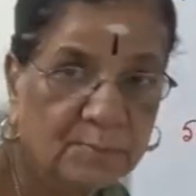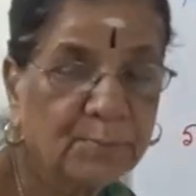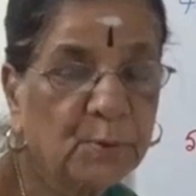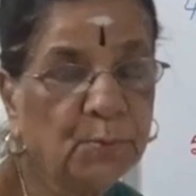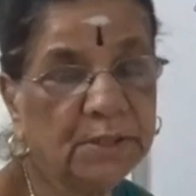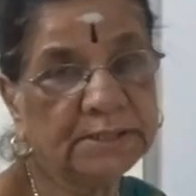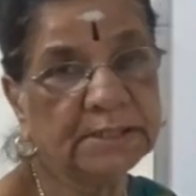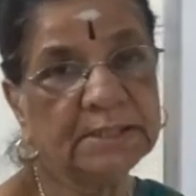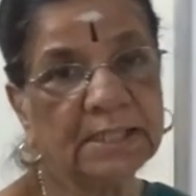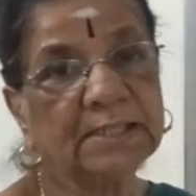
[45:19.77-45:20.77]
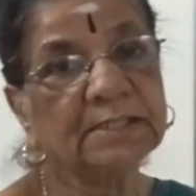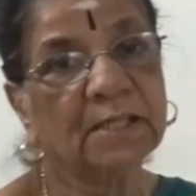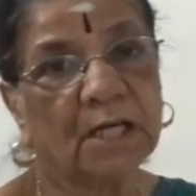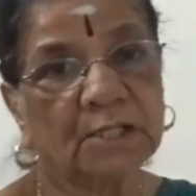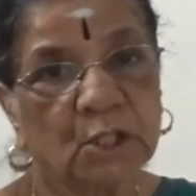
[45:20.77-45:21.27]
puberty and
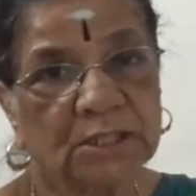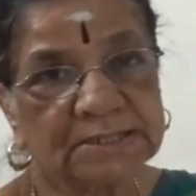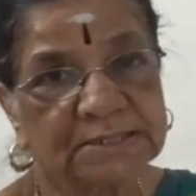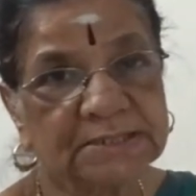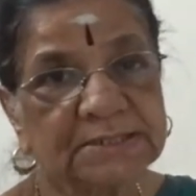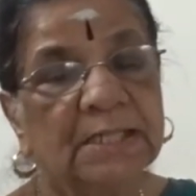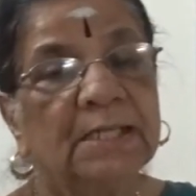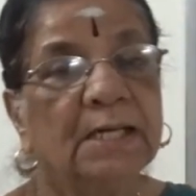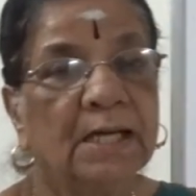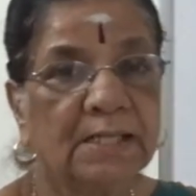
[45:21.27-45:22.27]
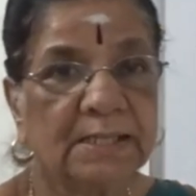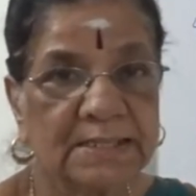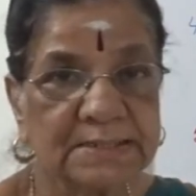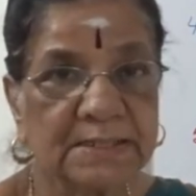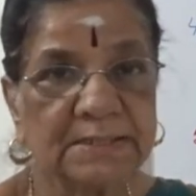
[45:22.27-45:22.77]
adolescence, and
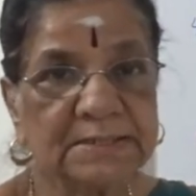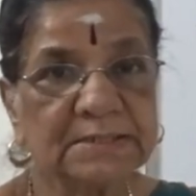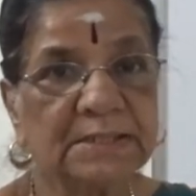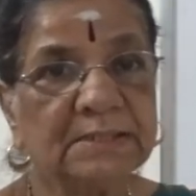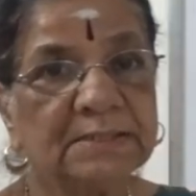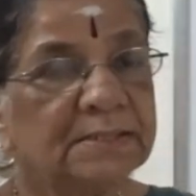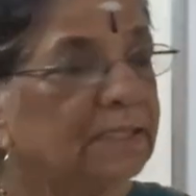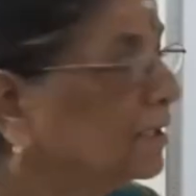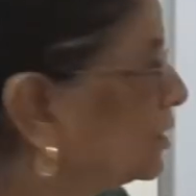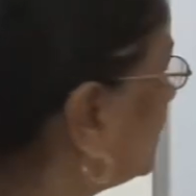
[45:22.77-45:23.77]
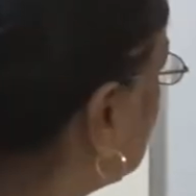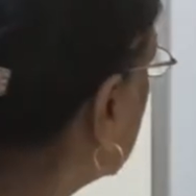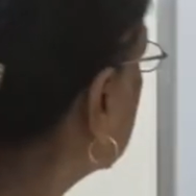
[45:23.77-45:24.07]
as a result there are